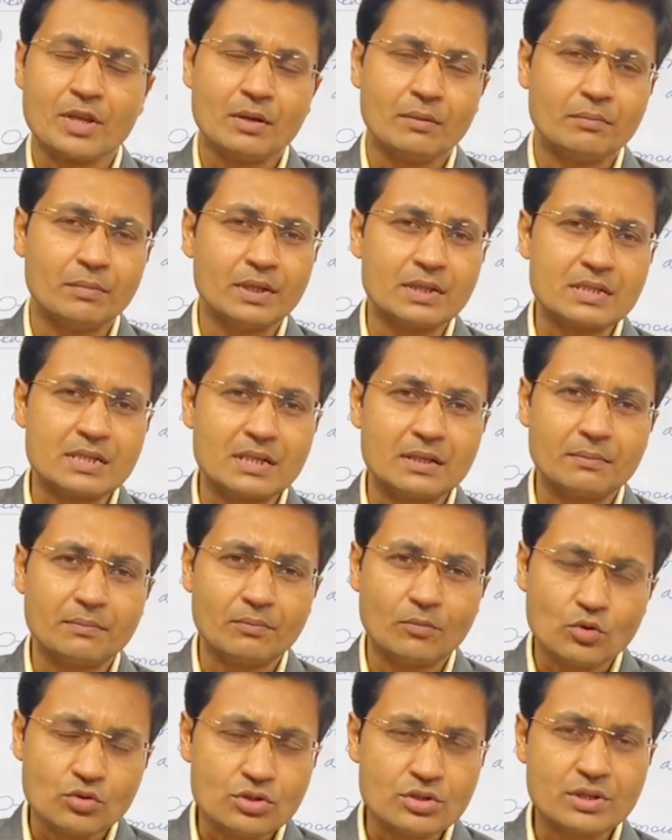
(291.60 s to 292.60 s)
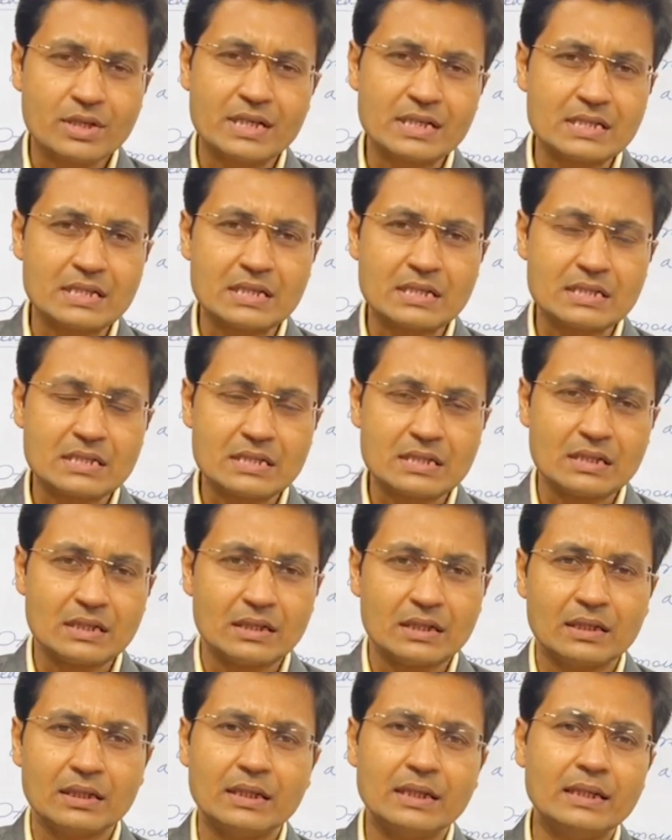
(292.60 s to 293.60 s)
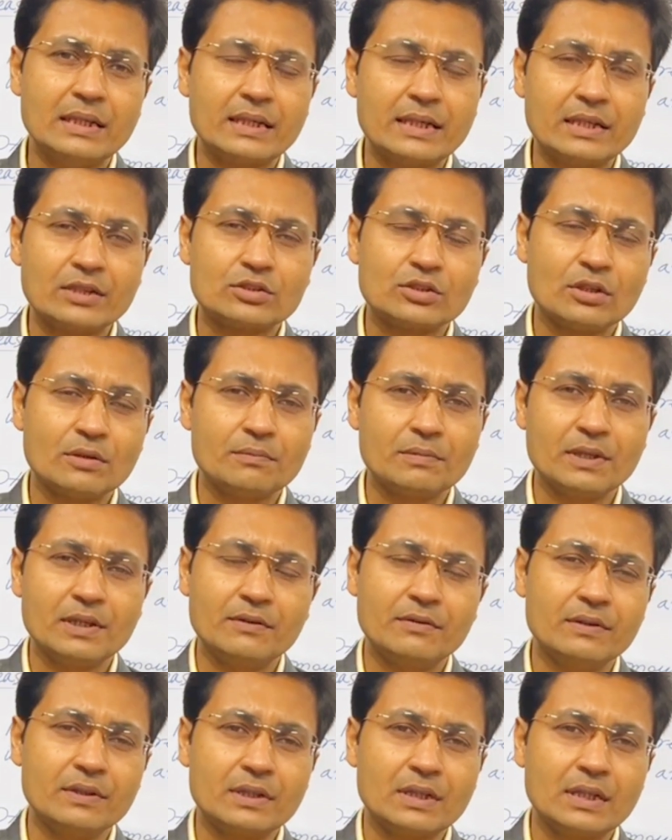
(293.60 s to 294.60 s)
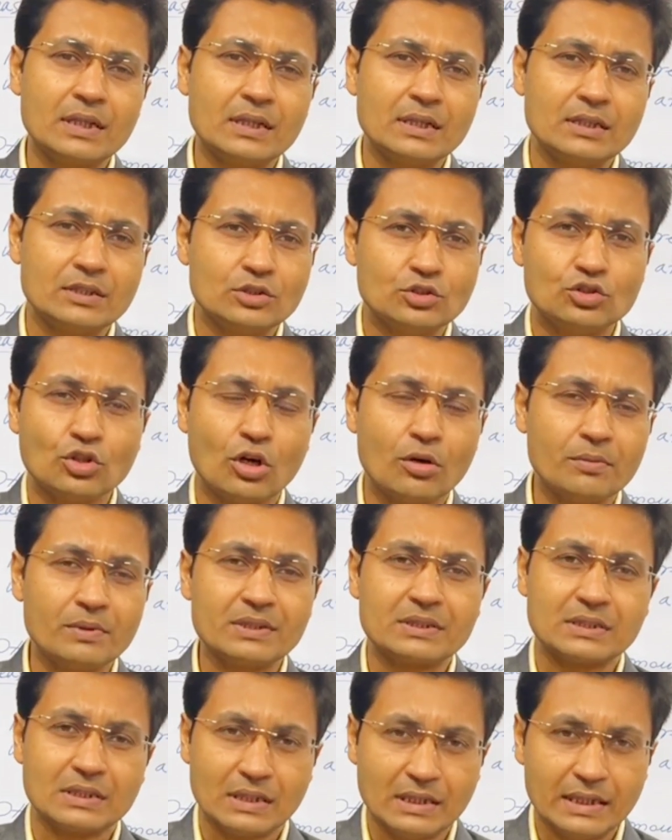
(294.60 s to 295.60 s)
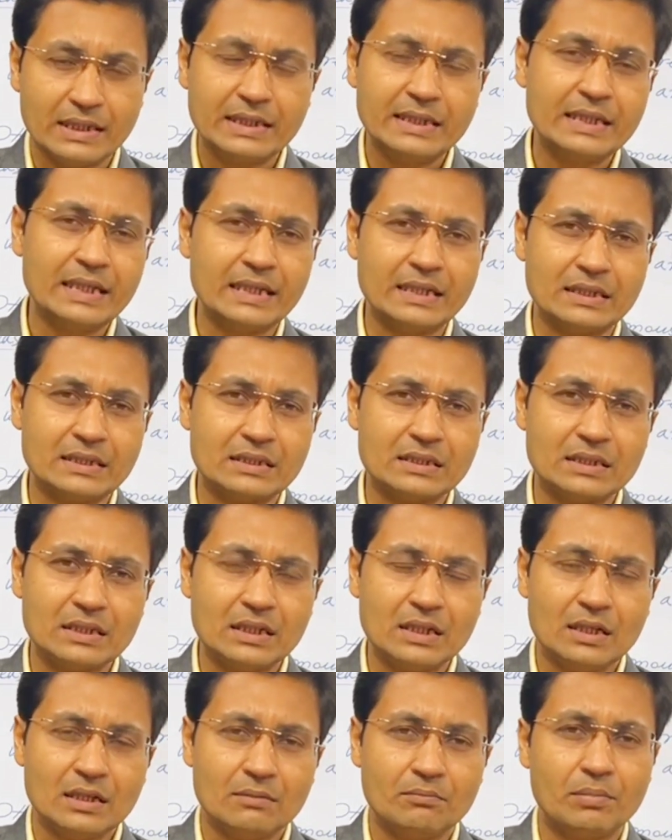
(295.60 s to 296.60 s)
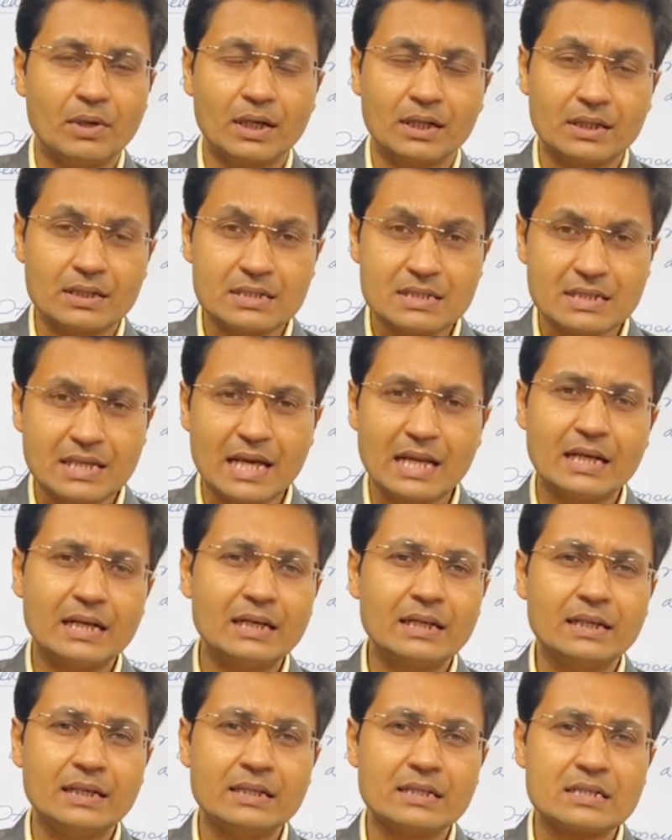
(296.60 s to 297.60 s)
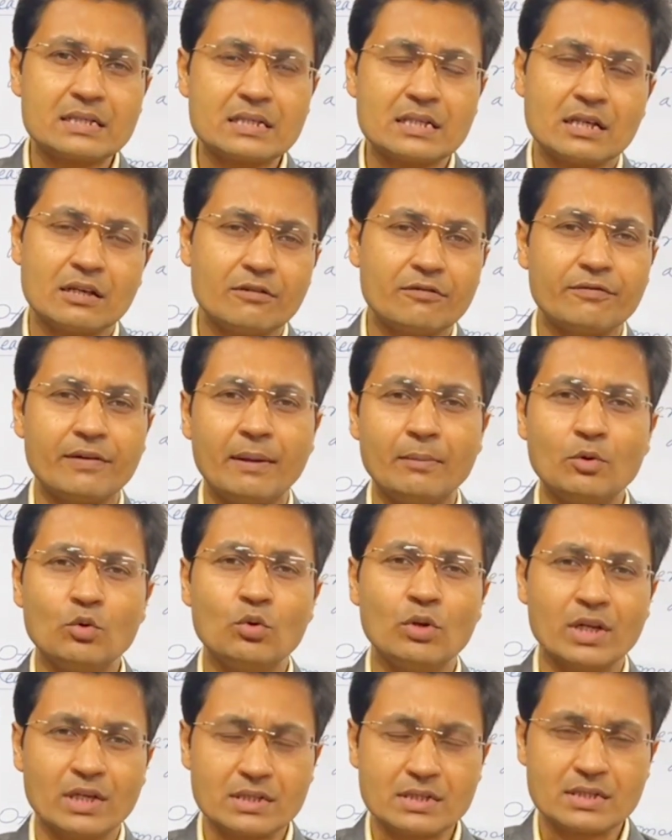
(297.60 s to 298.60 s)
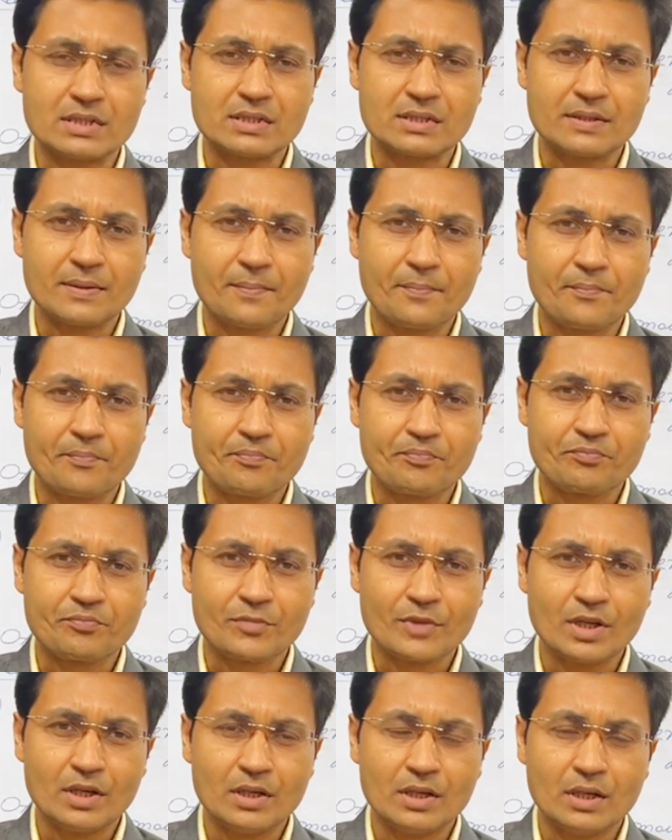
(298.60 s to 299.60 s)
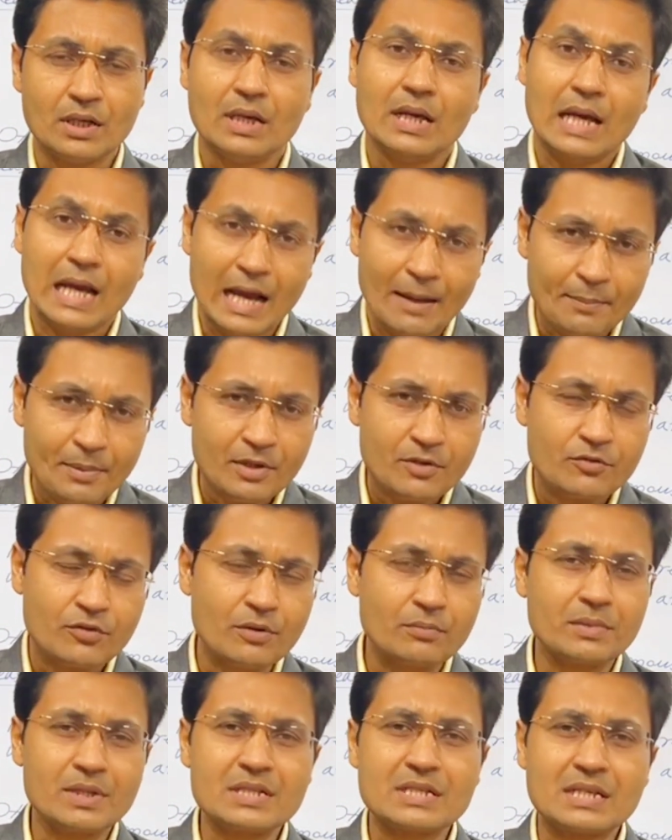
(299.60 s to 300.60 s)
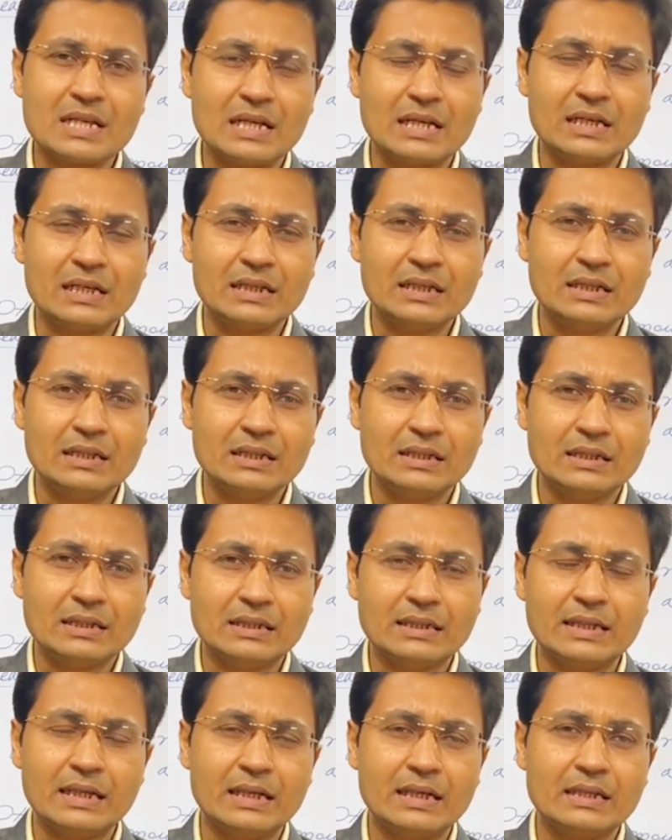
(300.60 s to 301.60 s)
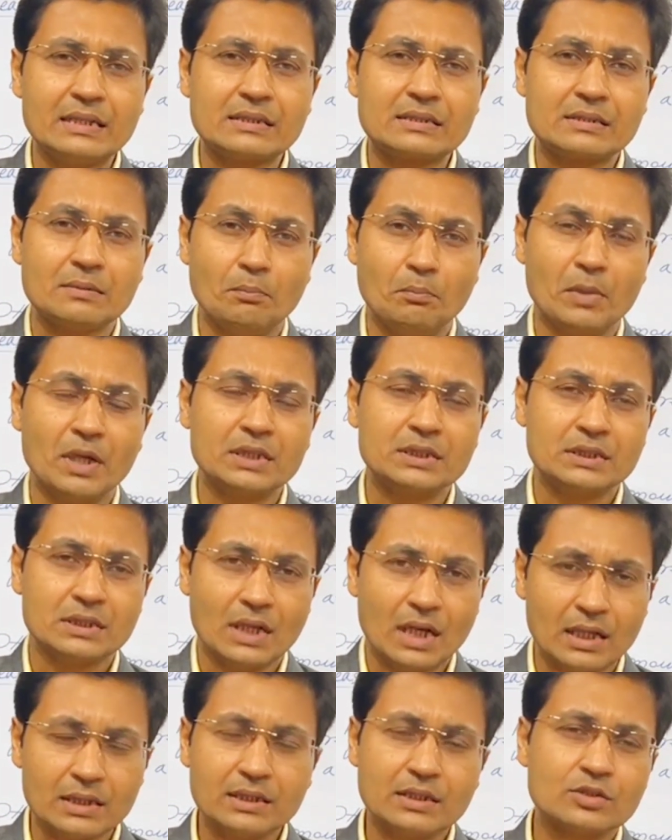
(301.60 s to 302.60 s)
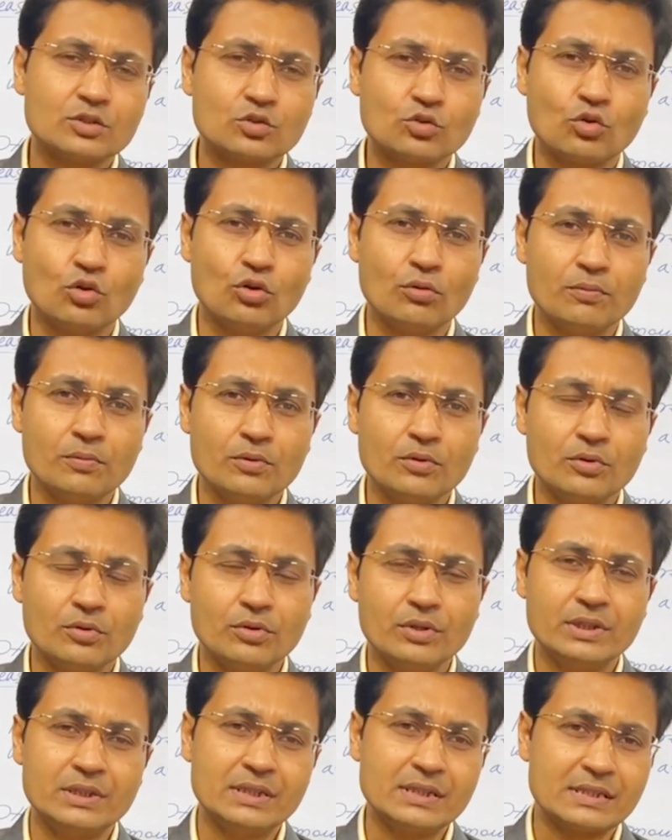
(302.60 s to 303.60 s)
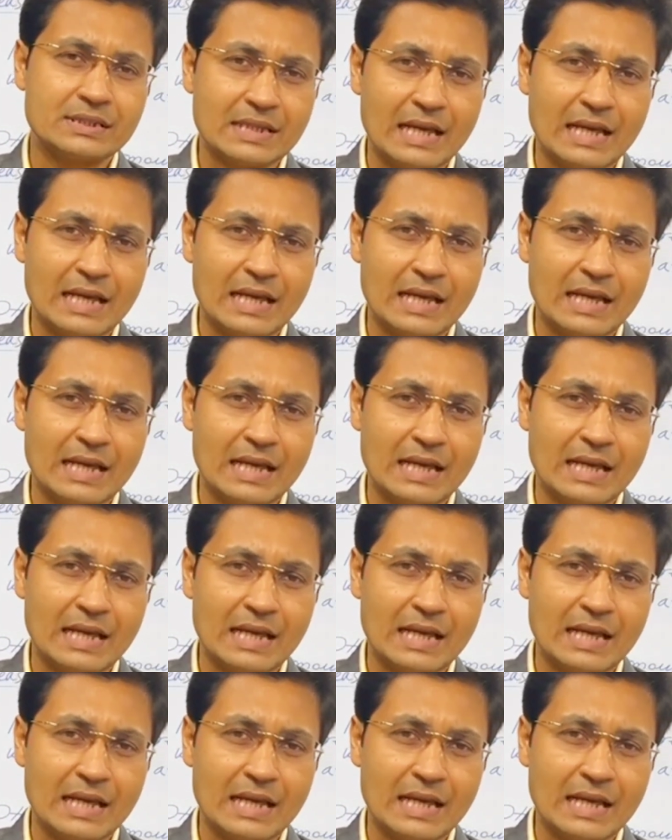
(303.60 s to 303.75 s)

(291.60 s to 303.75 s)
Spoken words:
Means in most cases, in case of even the job is lenient, but the salary is fabulous. Apart from the salary, there is much other scope which is